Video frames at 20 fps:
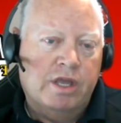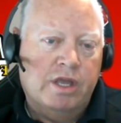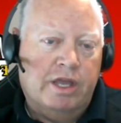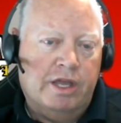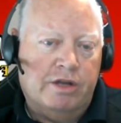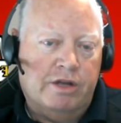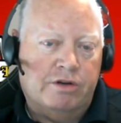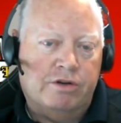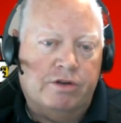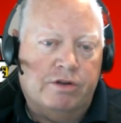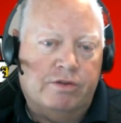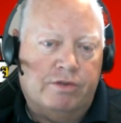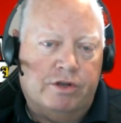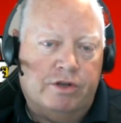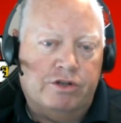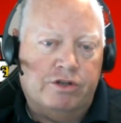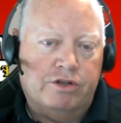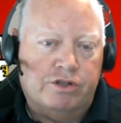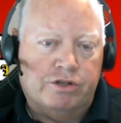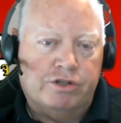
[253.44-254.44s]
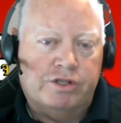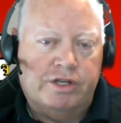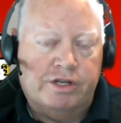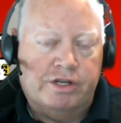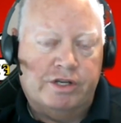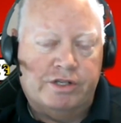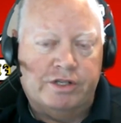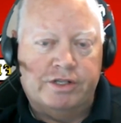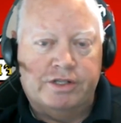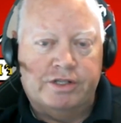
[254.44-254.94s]
entered their
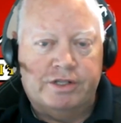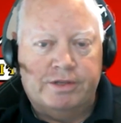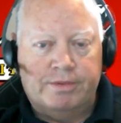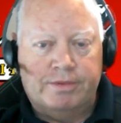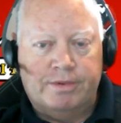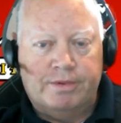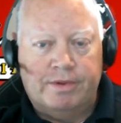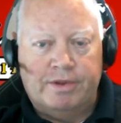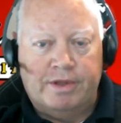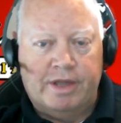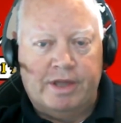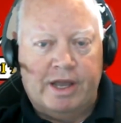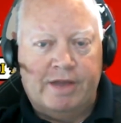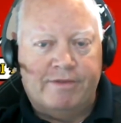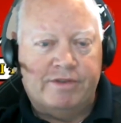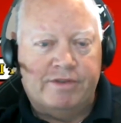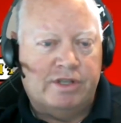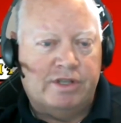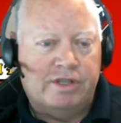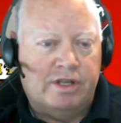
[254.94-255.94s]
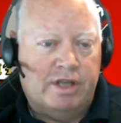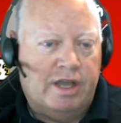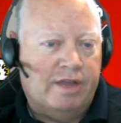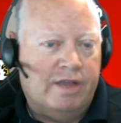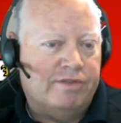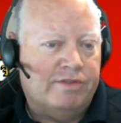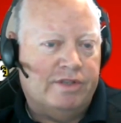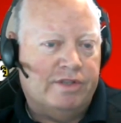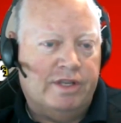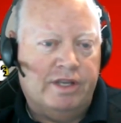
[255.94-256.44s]
jurisdictions. The
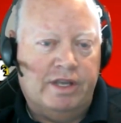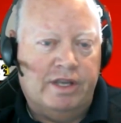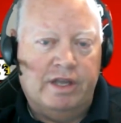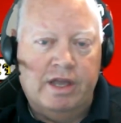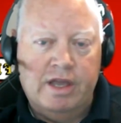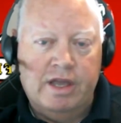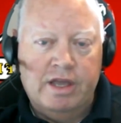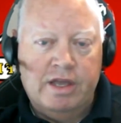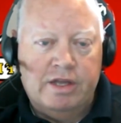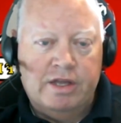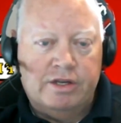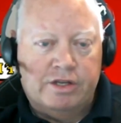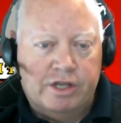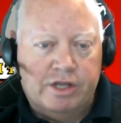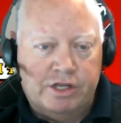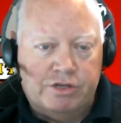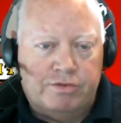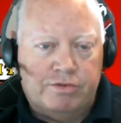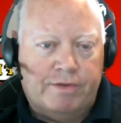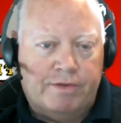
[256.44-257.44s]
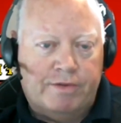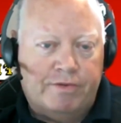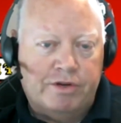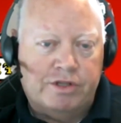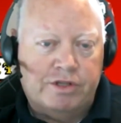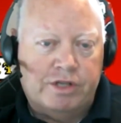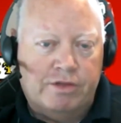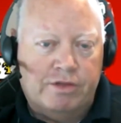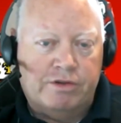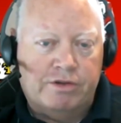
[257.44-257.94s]
IFC does reference
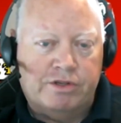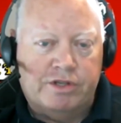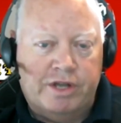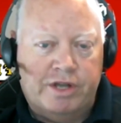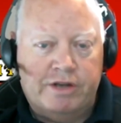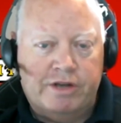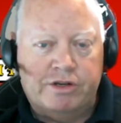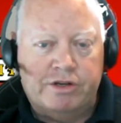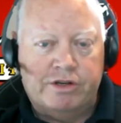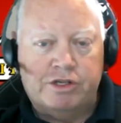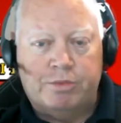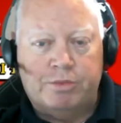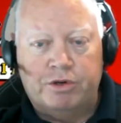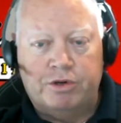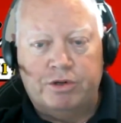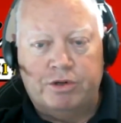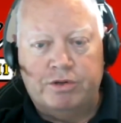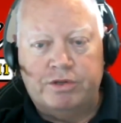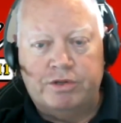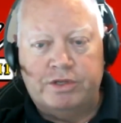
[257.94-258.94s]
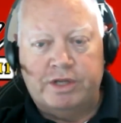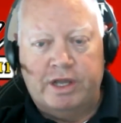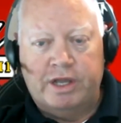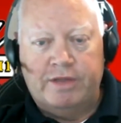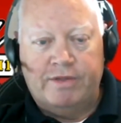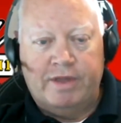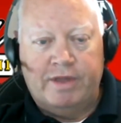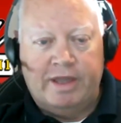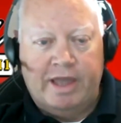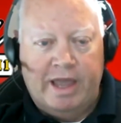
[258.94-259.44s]
other standards produced, and they
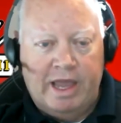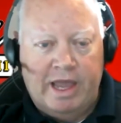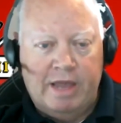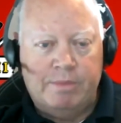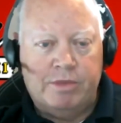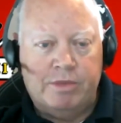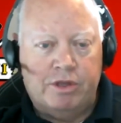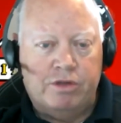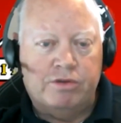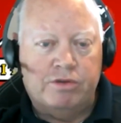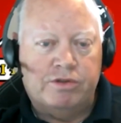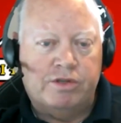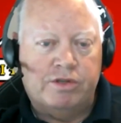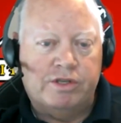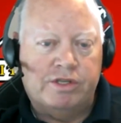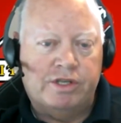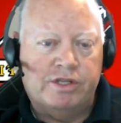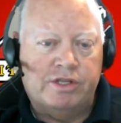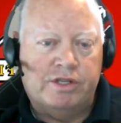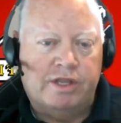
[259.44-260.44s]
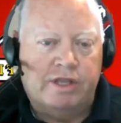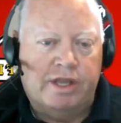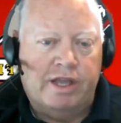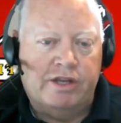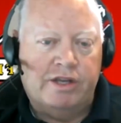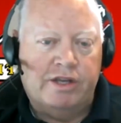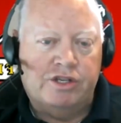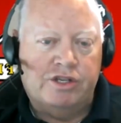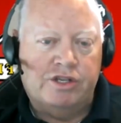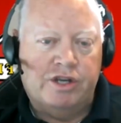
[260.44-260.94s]
can be used to assist the
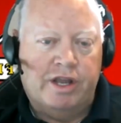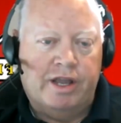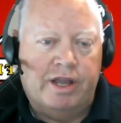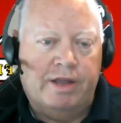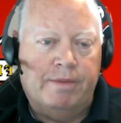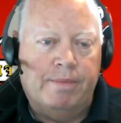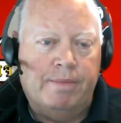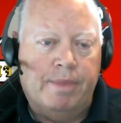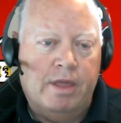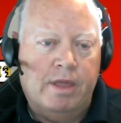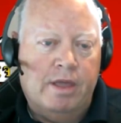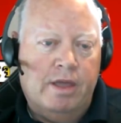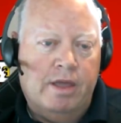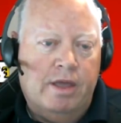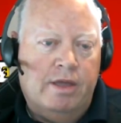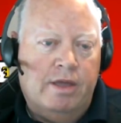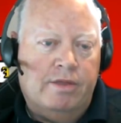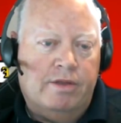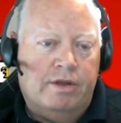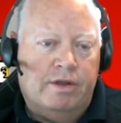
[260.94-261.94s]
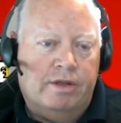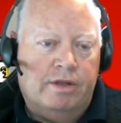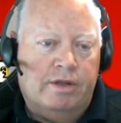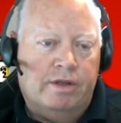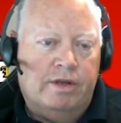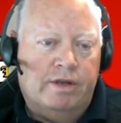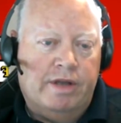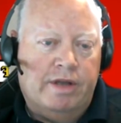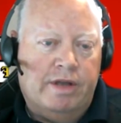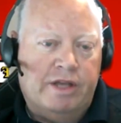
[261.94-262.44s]
AHJ. The
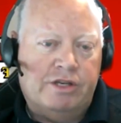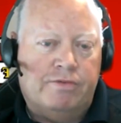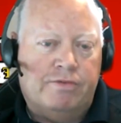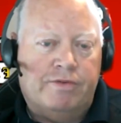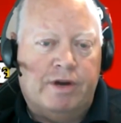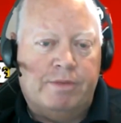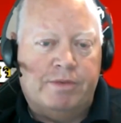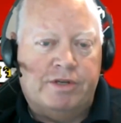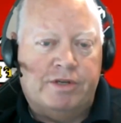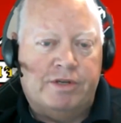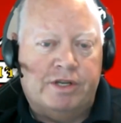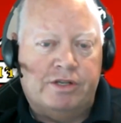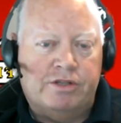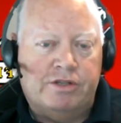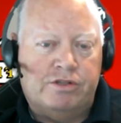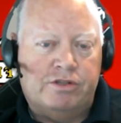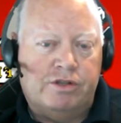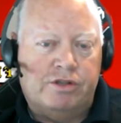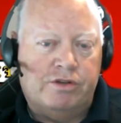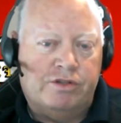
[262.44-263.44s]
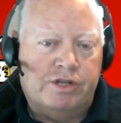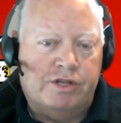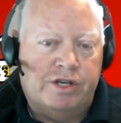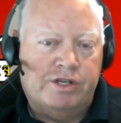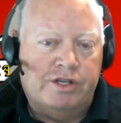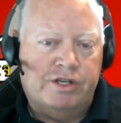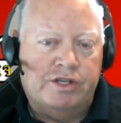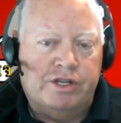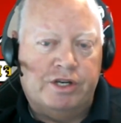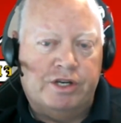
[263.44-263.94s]
National Fire Protection Association
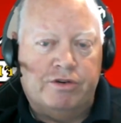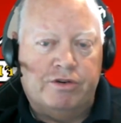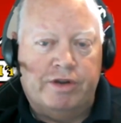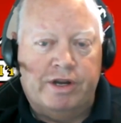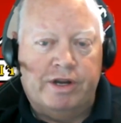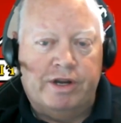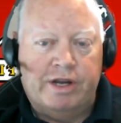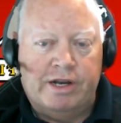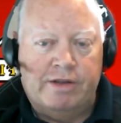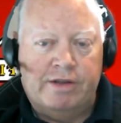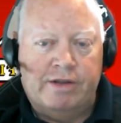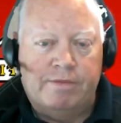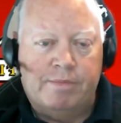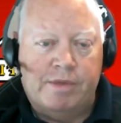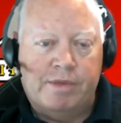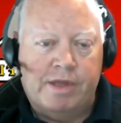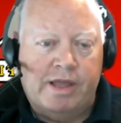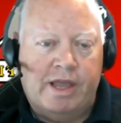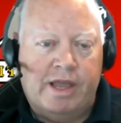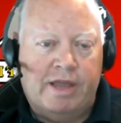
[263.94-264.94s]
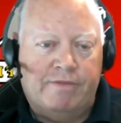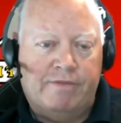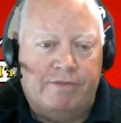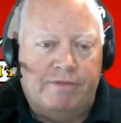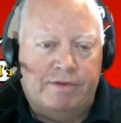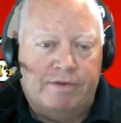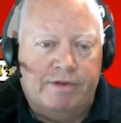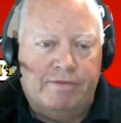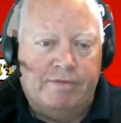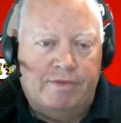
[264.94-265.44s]
did create NFPA
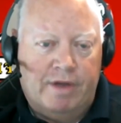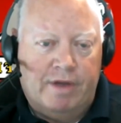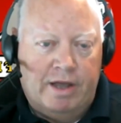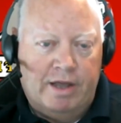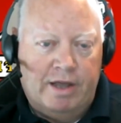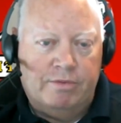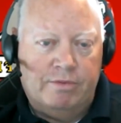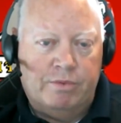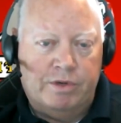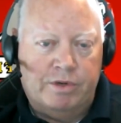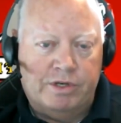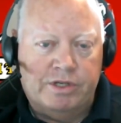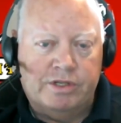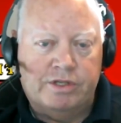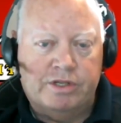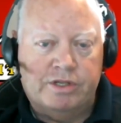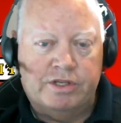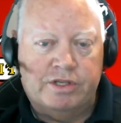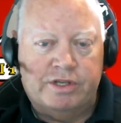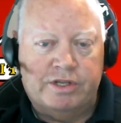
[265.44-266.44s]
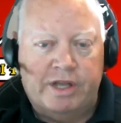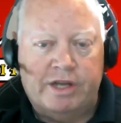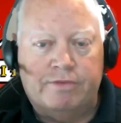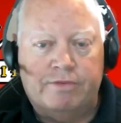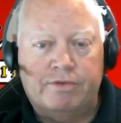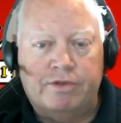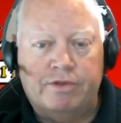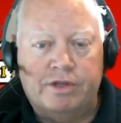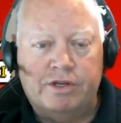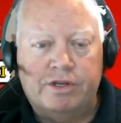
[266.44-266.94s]
855, which is the standard for the
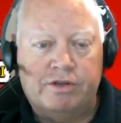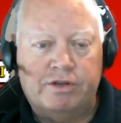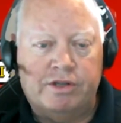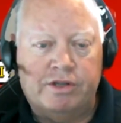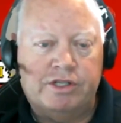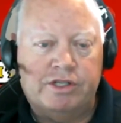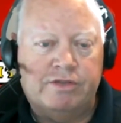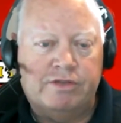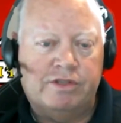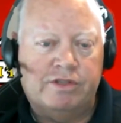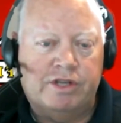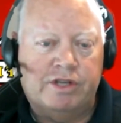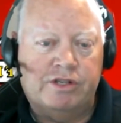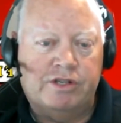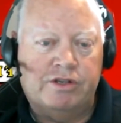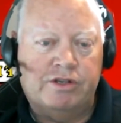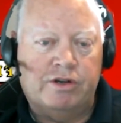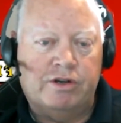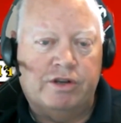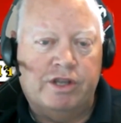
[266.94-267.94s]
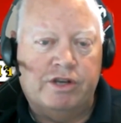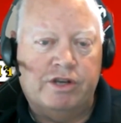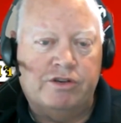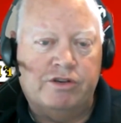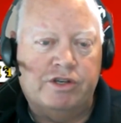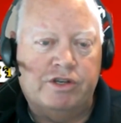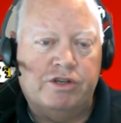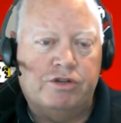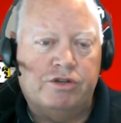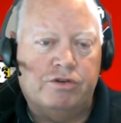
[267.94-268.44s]
installation of stationary energy
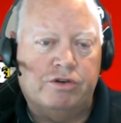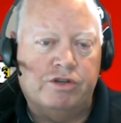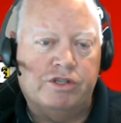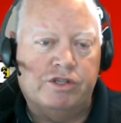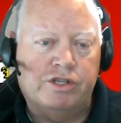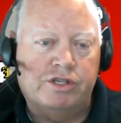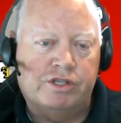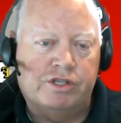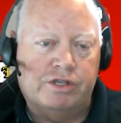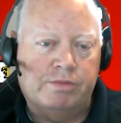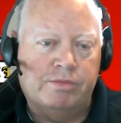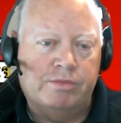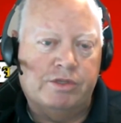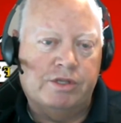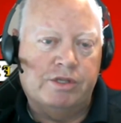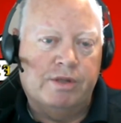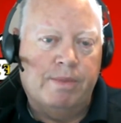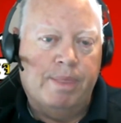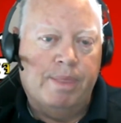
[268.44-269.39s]
storage systems.